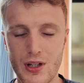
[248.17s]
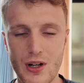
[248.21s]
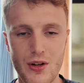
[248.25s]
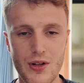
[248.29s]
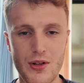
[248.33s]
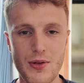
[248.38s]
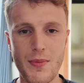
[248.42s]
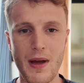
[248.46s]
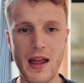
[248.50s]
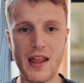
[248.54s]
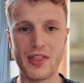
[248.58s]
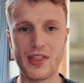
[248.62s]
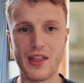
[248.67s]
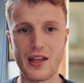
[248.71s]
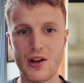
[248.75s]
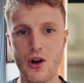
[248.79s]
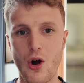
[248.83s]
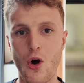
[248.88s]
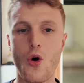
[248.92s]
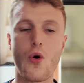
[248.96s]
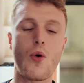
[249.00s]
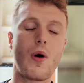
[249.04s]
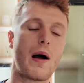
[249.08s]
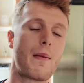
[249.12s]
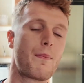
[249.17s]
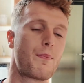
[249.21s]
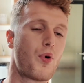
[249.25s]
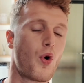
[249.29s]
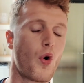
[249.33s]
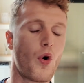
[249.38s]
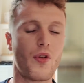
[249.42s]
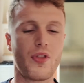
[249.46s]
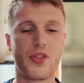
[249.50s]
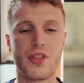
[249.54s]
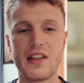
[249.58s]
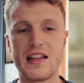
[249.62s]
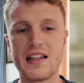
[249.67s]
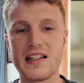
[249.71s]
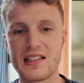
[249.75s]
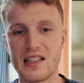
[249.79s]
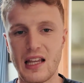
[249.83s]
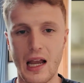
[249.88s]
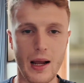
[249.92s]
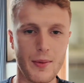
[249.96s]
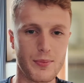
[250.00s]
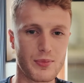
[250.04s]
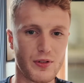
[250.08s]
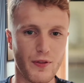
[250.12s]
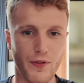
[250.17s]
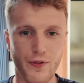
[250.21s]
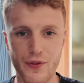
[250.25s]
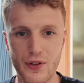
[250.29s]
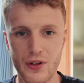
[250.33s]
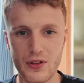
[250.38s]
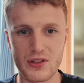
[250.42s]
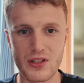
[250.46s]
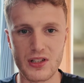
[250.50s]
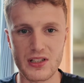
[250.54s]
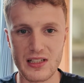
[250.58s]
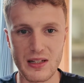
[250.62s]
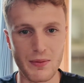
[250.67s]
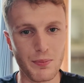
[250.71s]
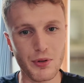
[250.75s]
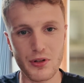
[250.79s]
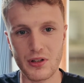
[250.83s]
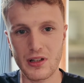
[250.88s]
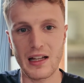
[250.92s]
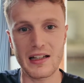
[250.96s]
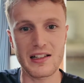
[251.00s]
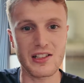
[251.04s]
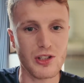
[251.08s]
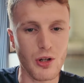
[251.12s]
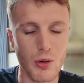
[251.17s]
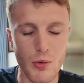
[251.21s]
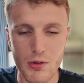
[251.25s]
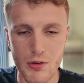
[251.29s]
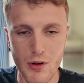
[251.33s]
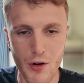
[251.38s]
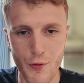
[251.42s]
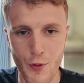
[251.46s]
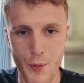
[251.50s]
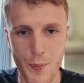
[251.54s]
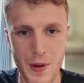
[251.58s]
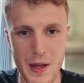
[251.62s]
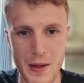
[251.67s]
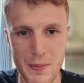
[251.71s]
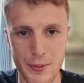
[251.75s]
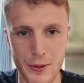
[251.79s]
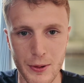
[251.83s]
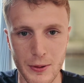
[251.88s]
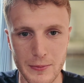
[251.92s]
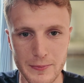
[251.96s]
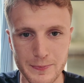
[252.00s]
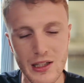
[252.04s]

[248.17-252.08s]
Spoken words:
You know, you may think, oh, I'm putting these types of filters in, but like, so are other people.